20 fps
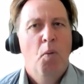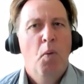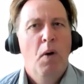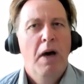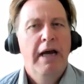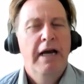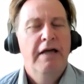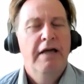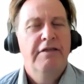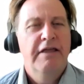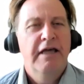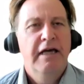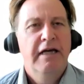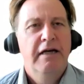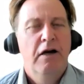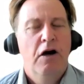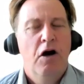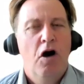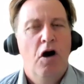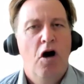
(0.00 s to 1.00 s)
When, as
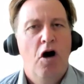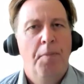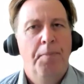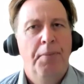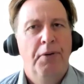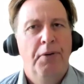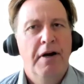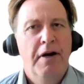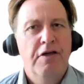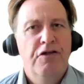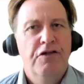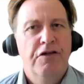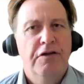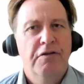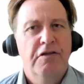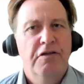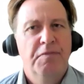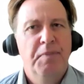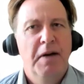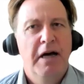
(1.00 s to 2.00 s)
in
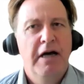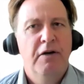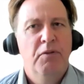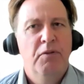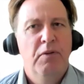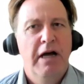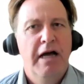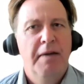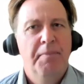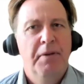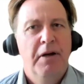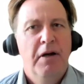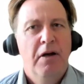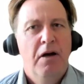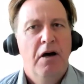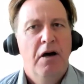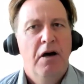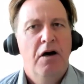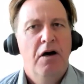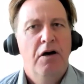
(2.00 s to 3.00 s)
Operation Spiderweb,
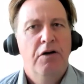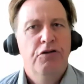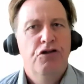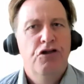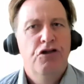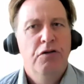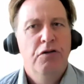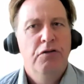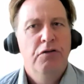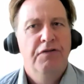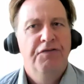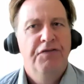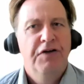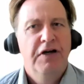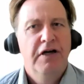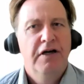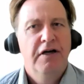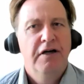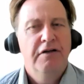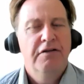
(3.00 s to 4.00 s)
on June the
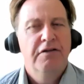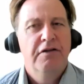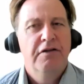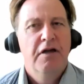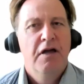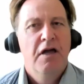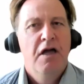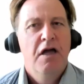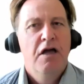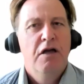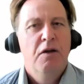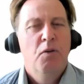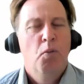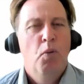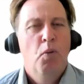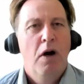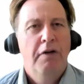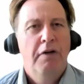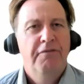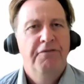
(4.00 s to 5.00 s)
1st,
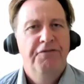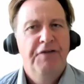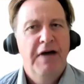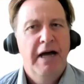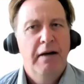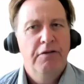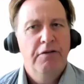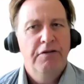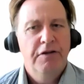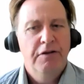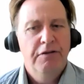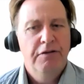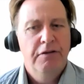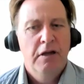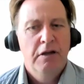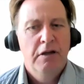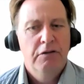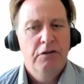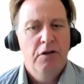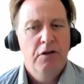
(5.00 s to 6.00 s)

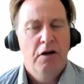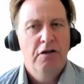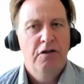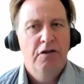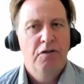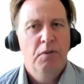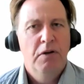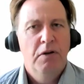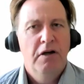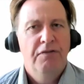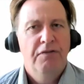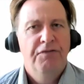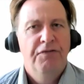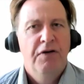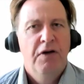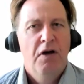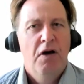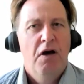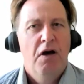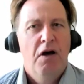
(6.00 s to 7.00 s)
$1,000
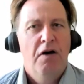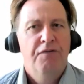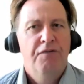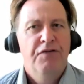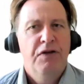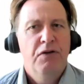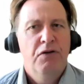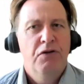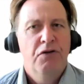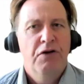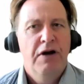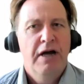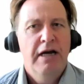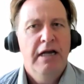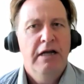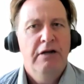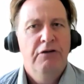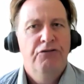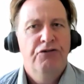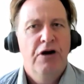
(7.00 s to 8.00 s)
worth of
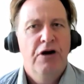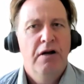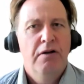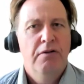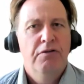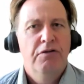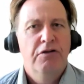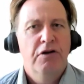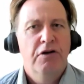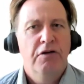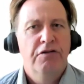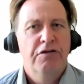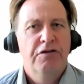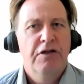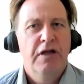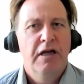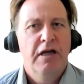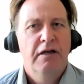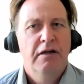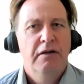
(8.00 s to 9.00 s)
Ukrainian drones
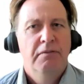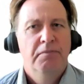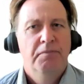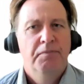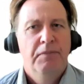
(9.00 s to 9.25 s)
costing